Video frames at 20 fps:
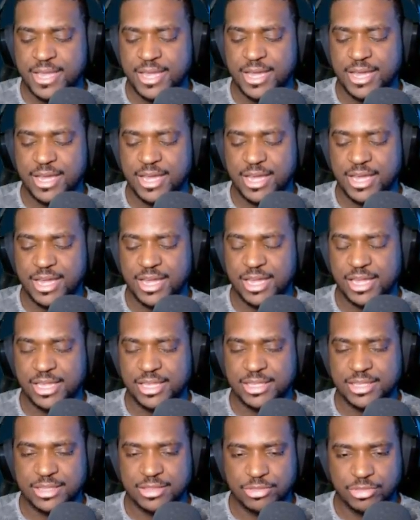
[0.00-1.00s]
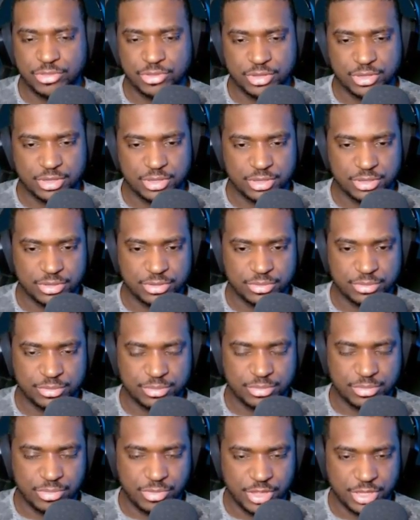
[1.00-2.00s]
this
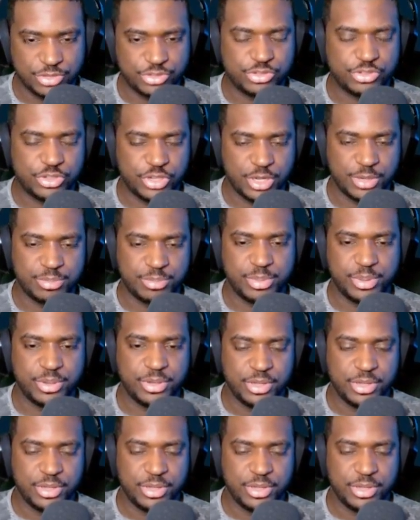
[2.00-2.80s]
ship